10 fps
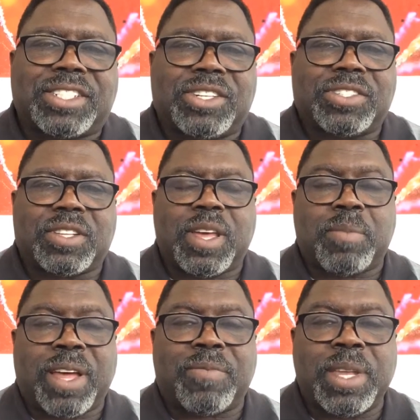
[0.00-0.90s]
Jones of the
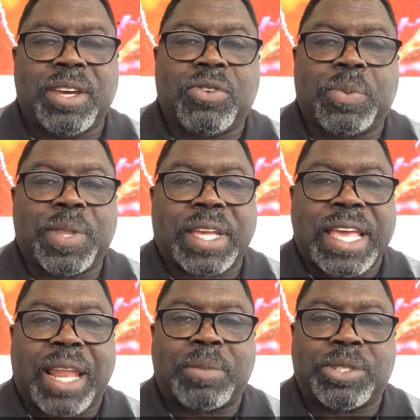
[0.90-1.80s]
MLive Media Group and the
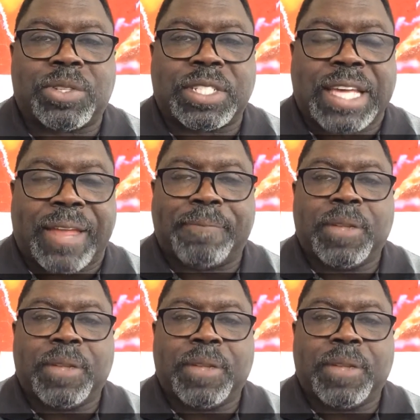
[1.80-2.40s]
Kalamazoo Gazette.